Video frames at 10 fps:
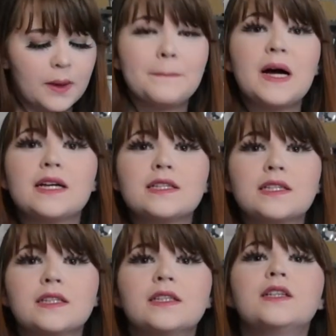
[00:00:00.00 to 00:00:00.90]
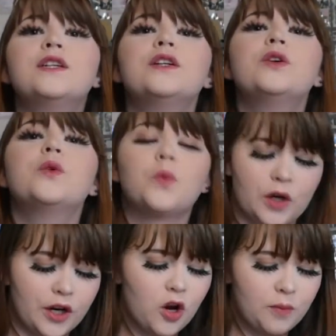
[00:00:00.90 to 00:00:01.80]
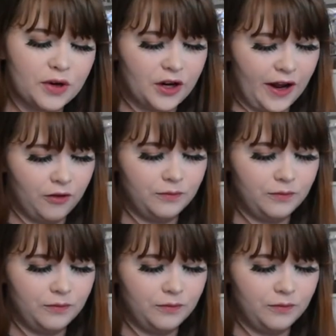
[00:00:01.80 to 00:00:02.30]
but we're gonna open her now.